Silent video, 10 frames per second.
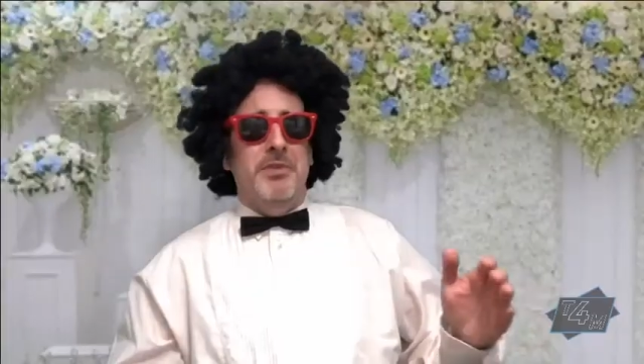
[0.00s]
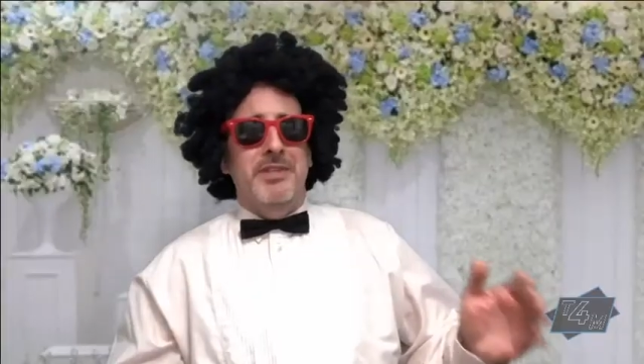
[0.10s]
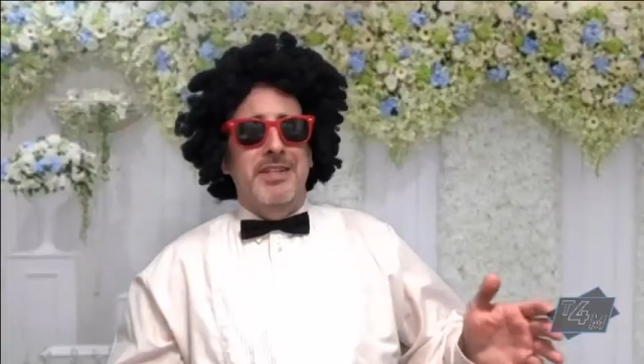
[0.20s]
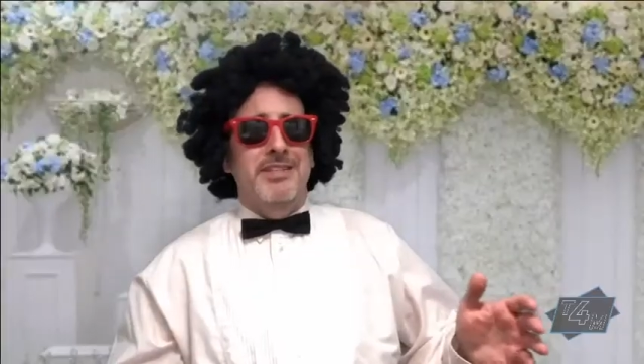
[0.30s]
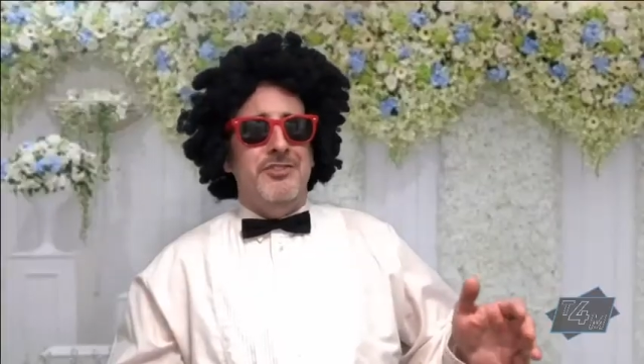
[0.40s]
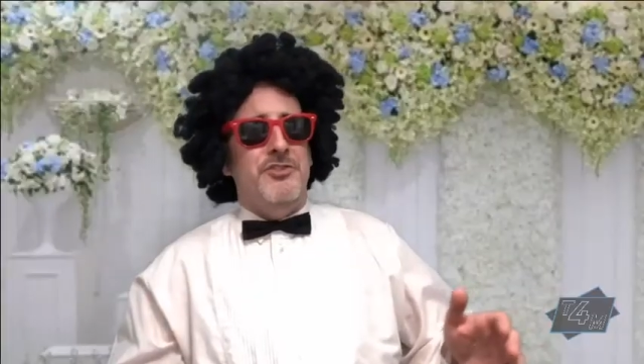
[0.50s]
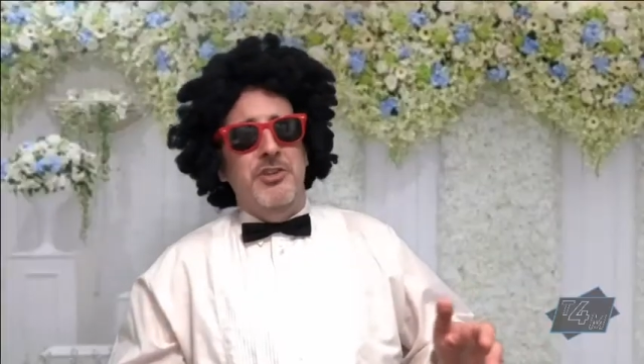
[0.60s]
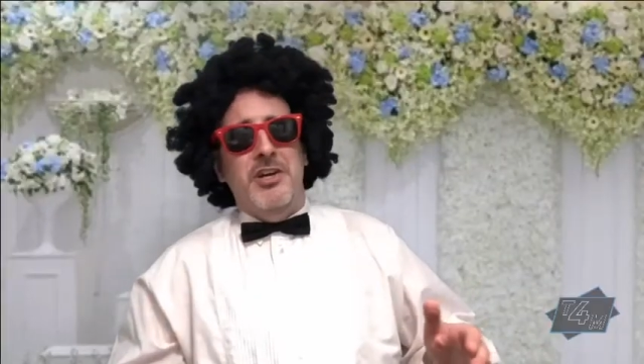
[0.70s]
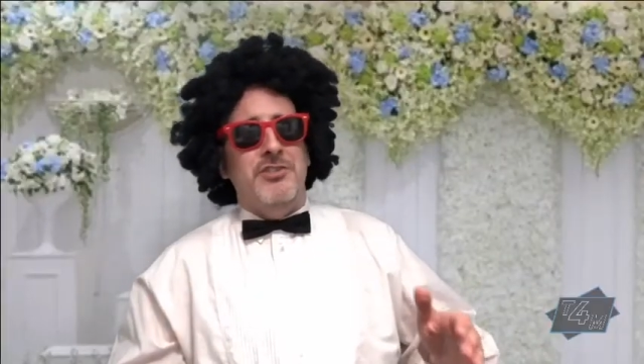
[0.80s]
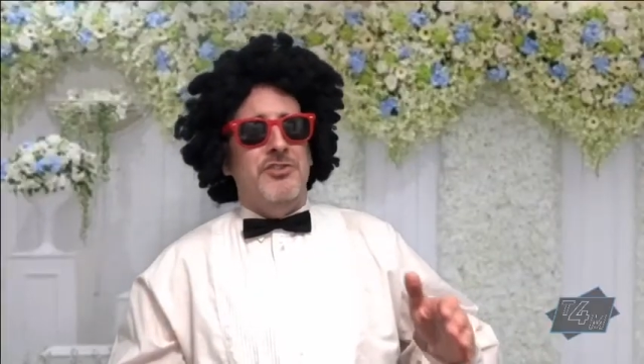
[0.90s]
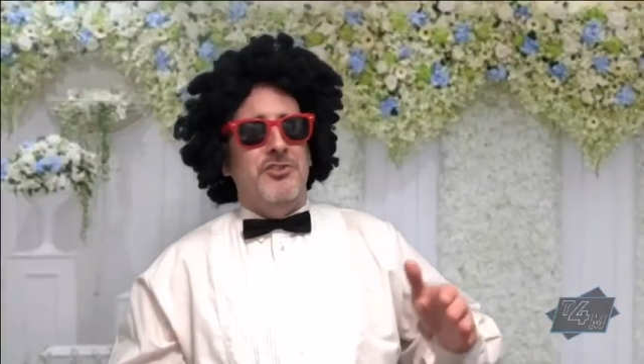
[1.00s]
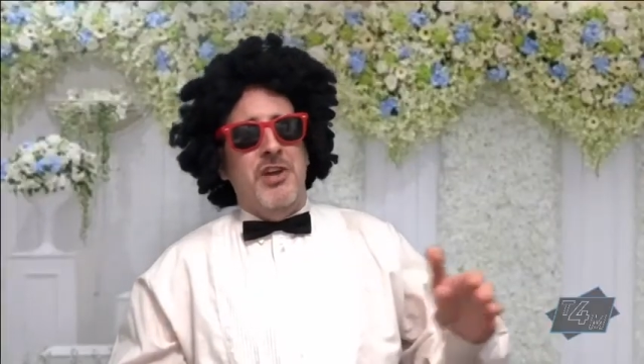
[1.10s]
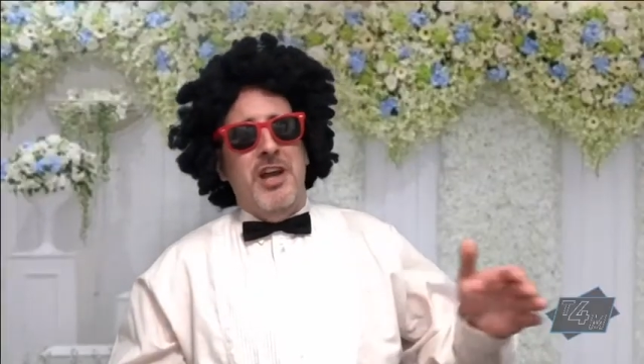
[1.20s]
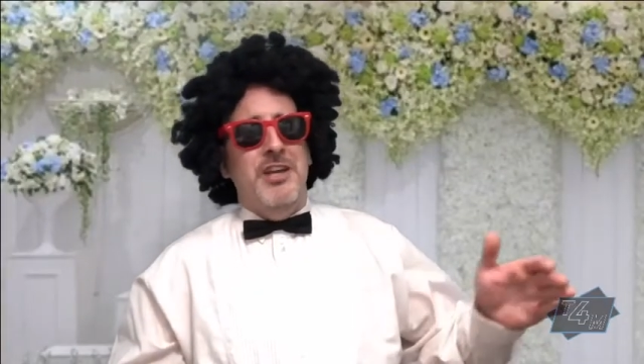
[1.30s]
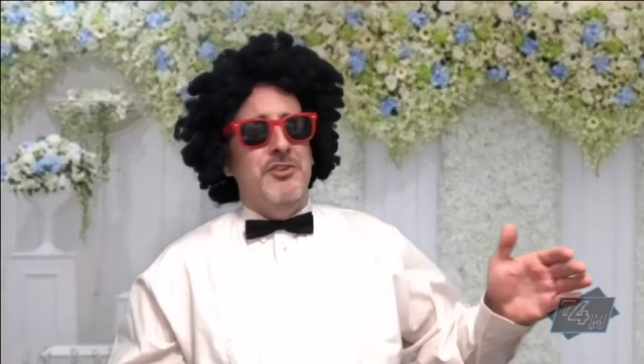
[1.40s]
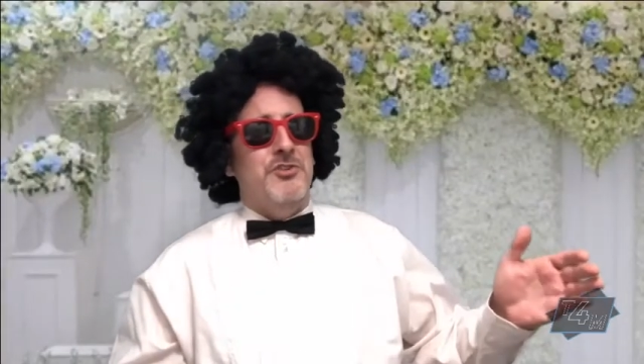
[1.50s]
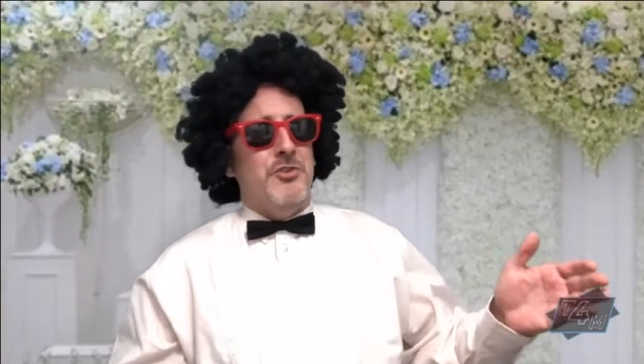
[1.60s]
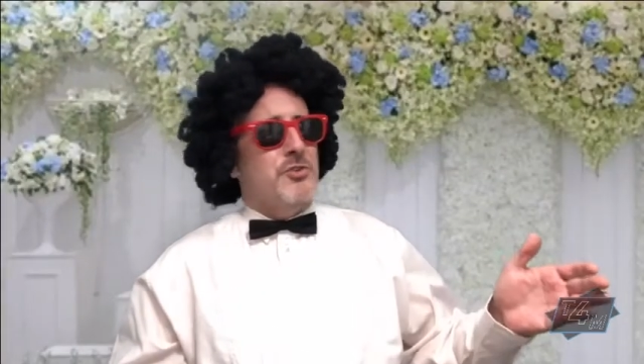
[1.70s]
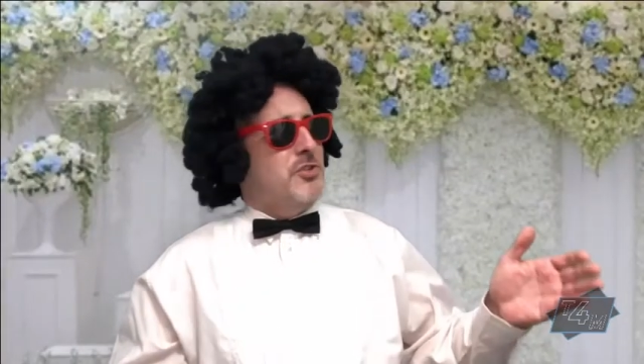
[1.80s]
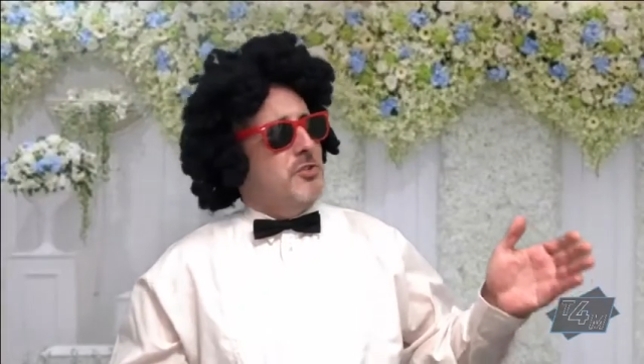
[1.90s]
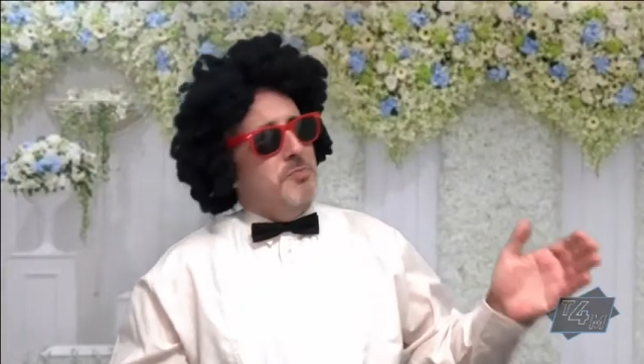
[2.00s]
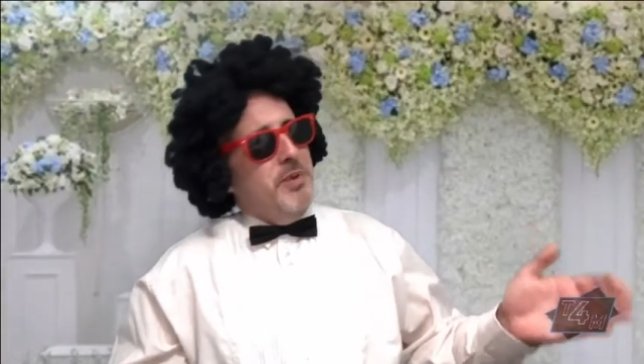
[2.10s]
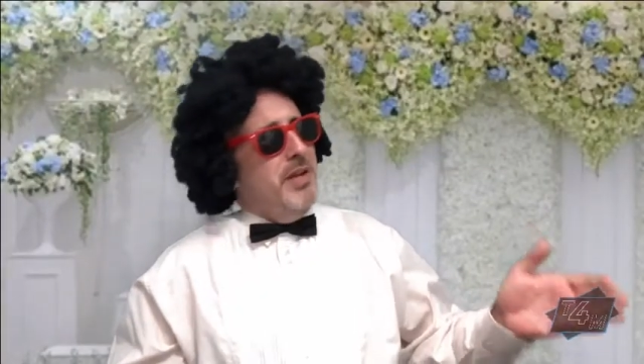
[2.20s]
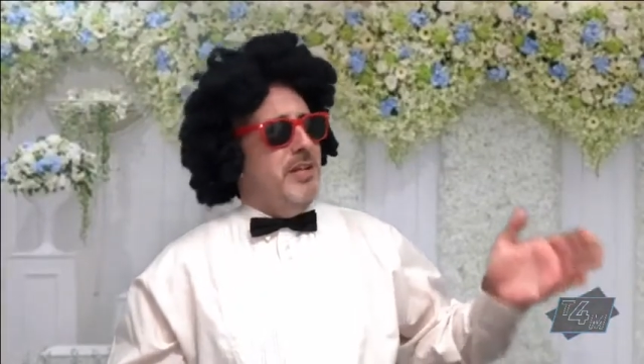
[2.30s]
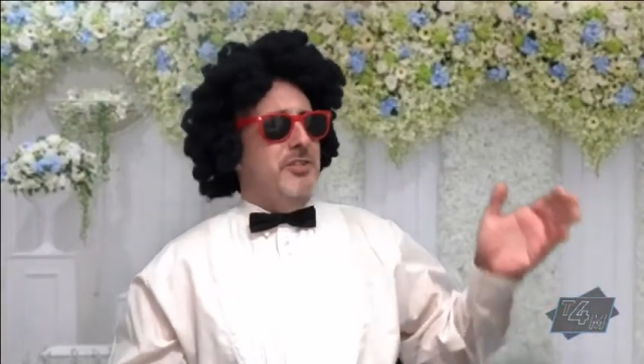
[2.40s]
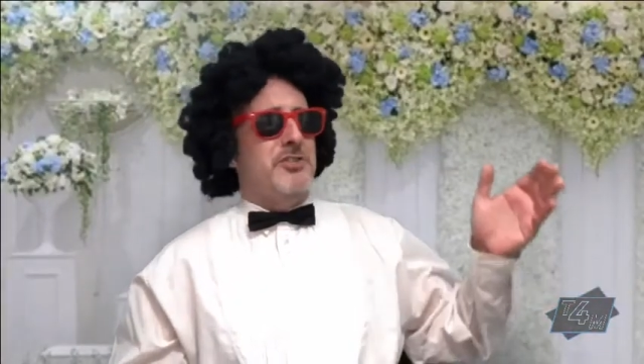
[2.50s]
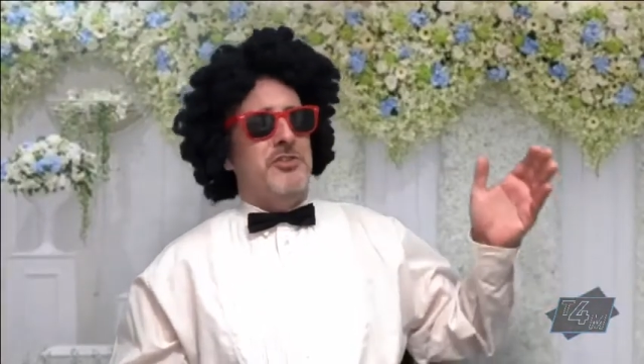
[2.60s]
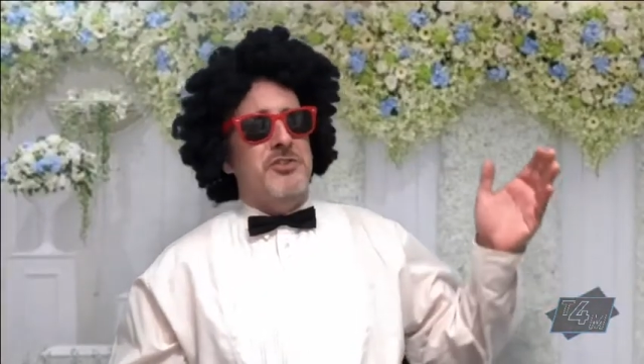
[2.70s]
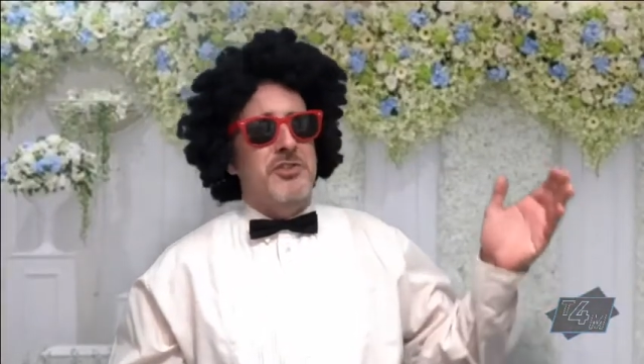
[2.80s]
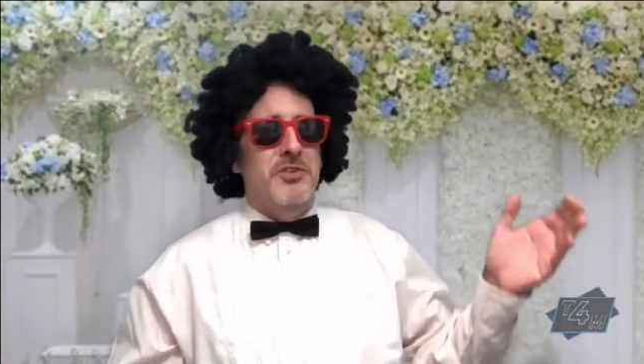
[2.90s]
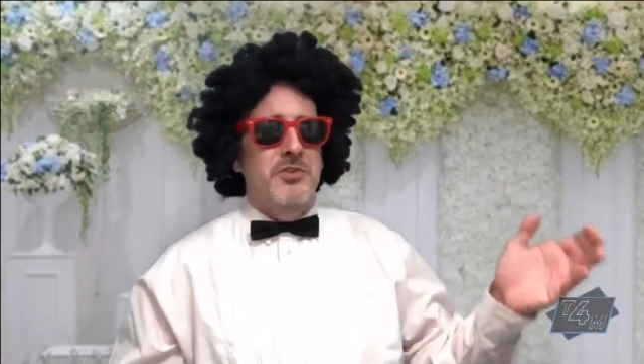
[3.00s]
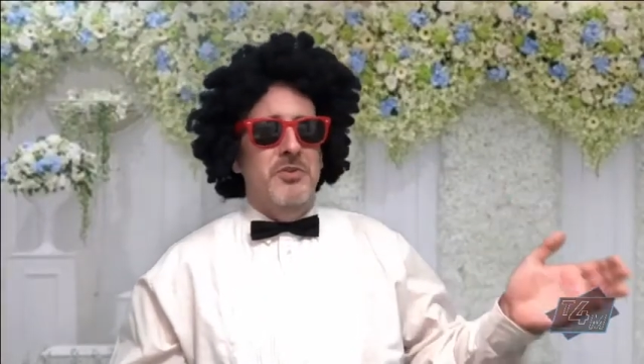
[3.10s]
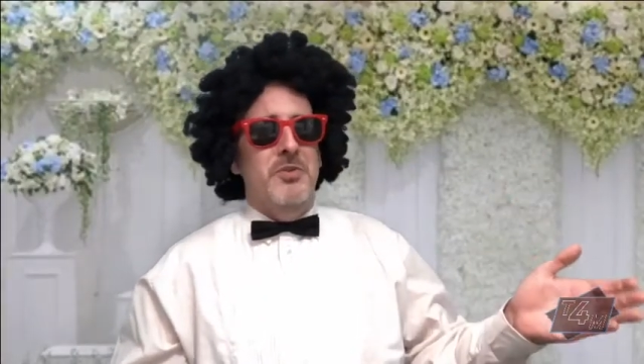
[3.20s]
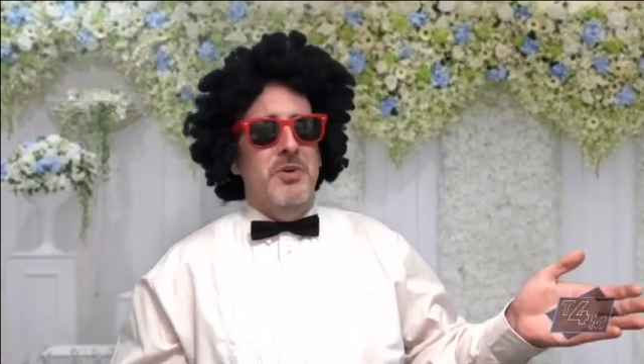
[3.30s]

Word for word: please just change your speech to,